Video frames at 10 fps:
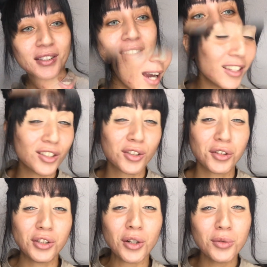I
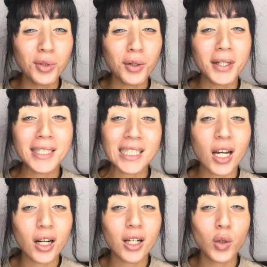don't know
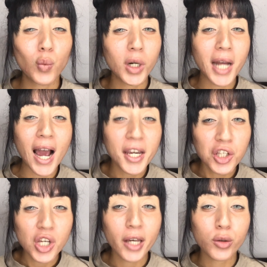exactly what
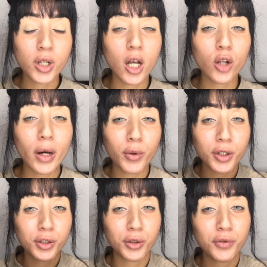eyeshadow color I want
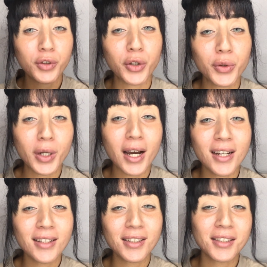to do for you
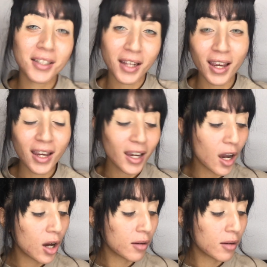guys today,